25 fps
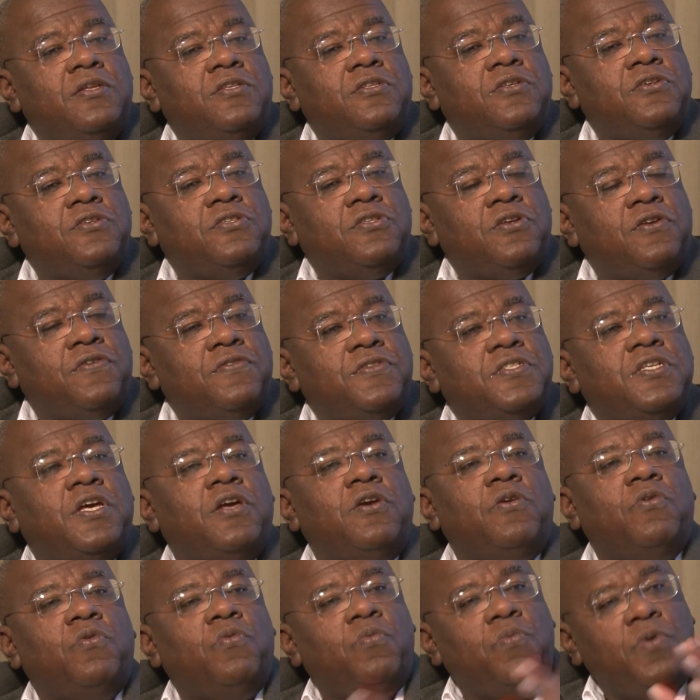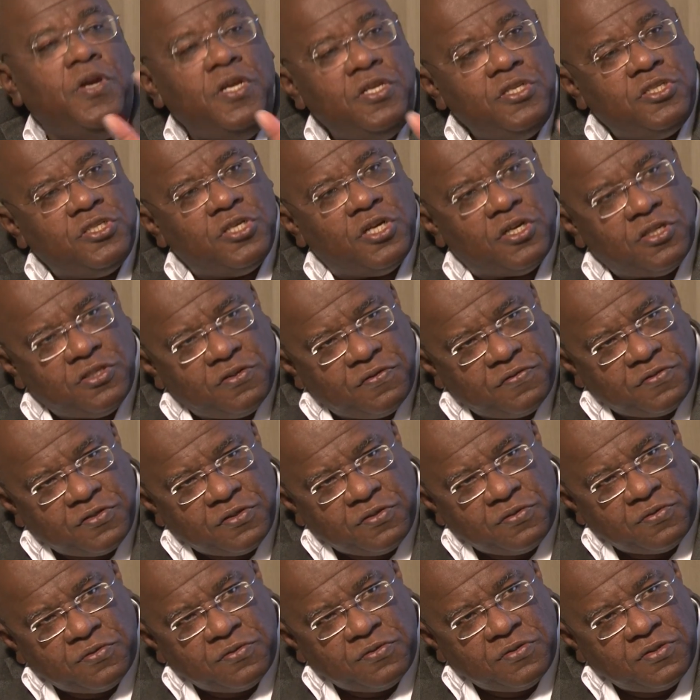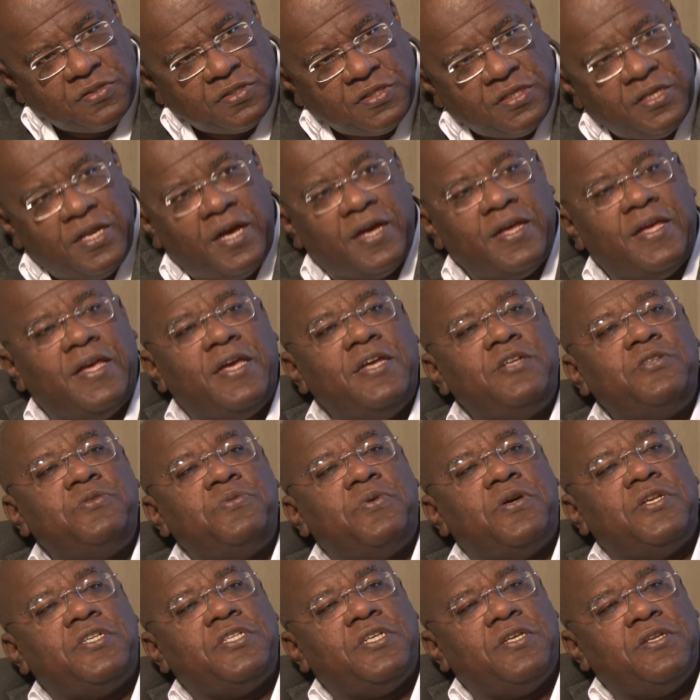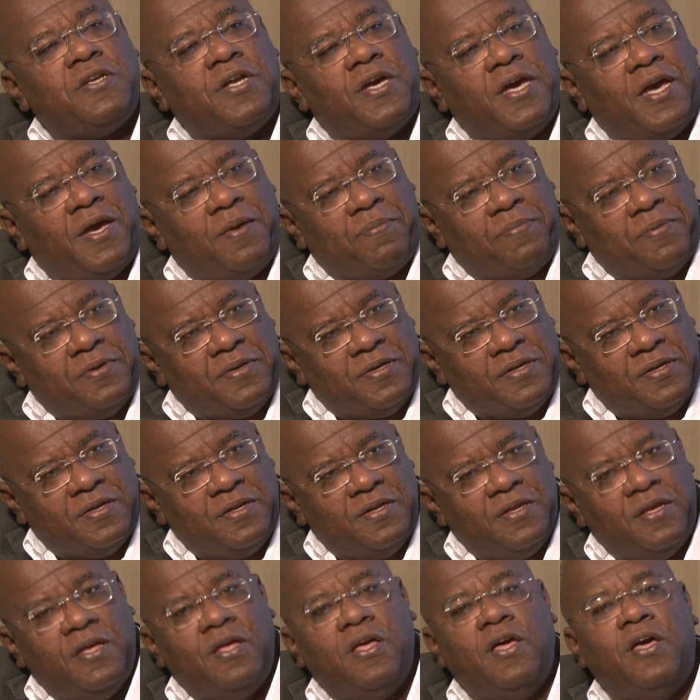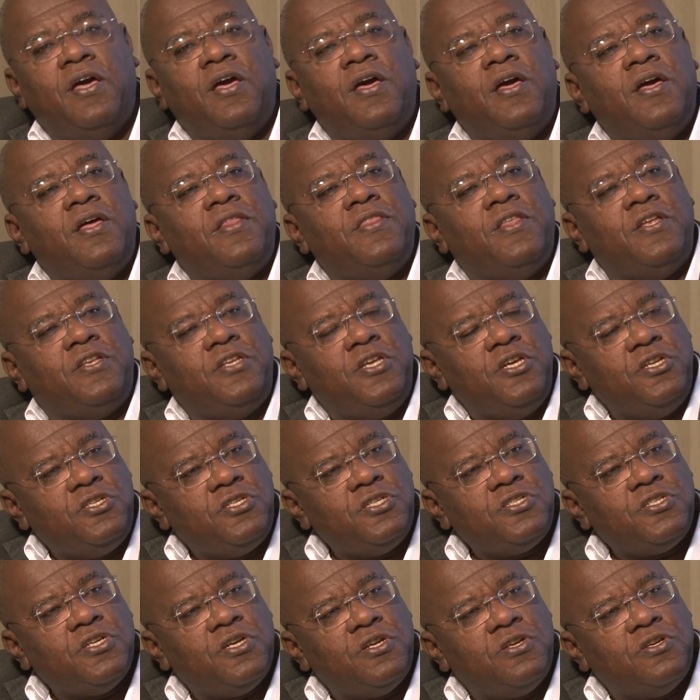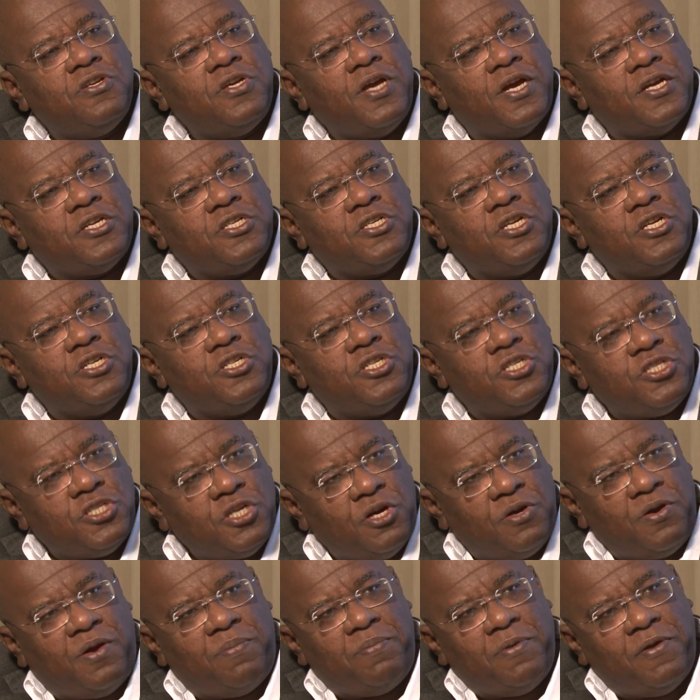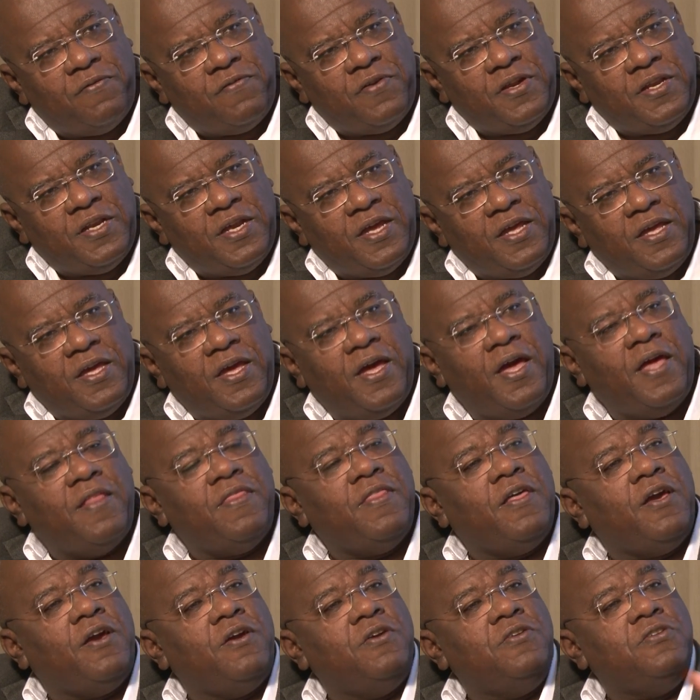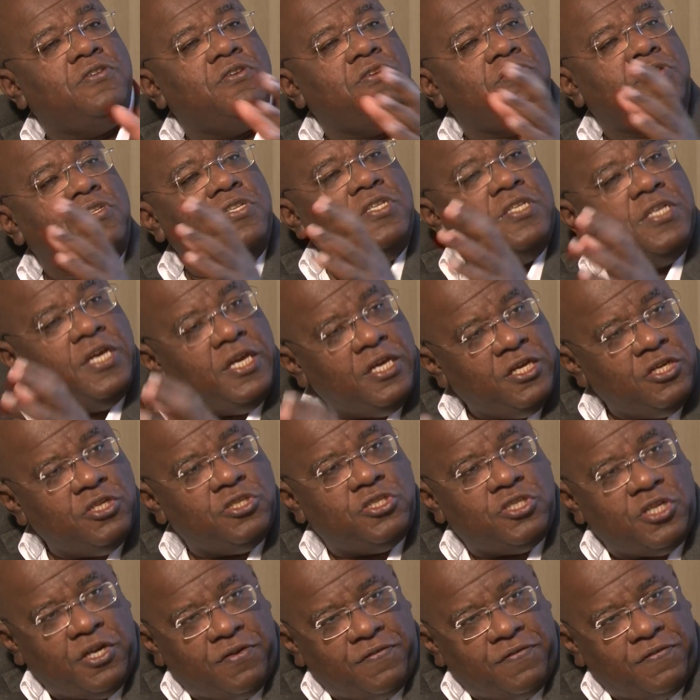to sort of say, we're in charge of schools. Now, guess what's going to happen? The teachers are going to actually show up every day, and they're going to teach